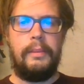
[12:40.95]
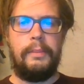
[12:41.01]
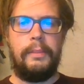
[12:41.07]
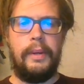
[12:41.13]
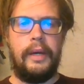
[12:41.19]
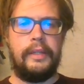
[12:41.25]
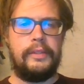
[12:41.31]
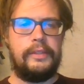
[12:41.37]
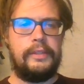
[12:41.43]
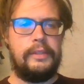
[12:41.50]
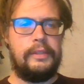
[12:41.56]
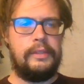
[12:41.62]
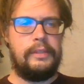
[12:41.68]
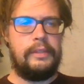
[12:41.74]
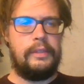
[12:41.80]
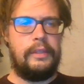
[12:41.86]
but
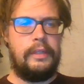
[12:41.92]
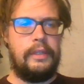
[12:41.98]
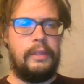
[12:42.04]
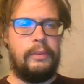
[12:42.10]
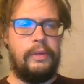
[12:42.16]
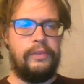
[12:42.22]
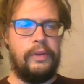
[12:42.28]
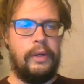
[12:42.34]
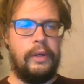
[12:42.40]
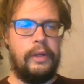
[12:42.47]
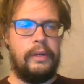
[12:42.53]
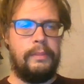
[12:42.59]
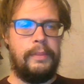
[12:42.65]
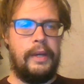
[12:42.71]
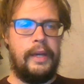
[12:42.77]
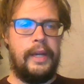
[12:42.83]
we've got
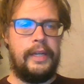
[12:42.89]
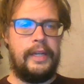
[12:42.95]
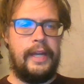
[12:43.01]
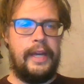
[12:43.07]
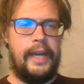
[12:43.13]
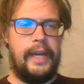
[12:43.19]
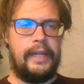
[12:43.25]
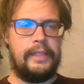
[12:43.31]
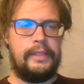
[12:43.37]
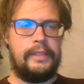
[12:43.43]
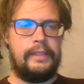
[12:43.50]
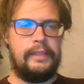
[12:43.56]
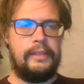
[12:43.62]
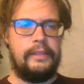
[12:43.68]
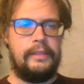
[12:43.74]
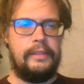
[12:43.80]
combine
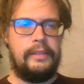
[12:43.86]
x